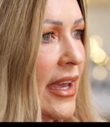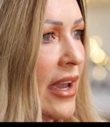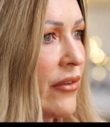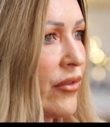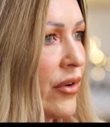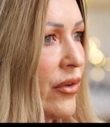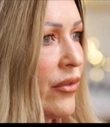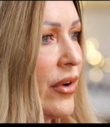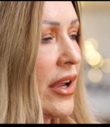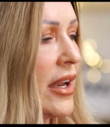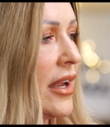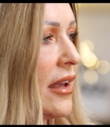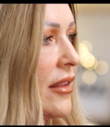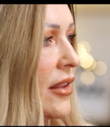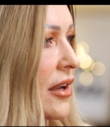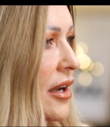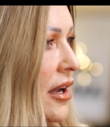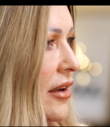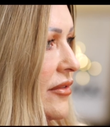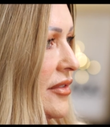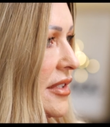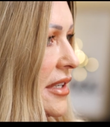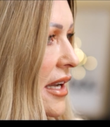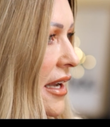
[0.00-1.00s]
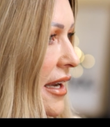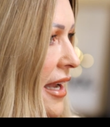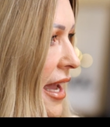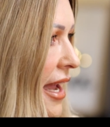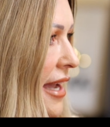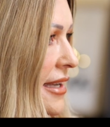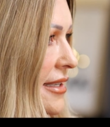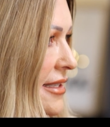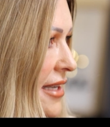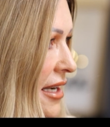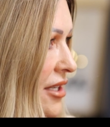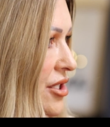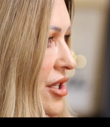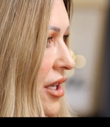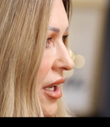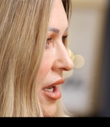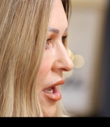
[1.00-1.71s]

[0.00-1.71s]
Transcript: every reading that I've done has actually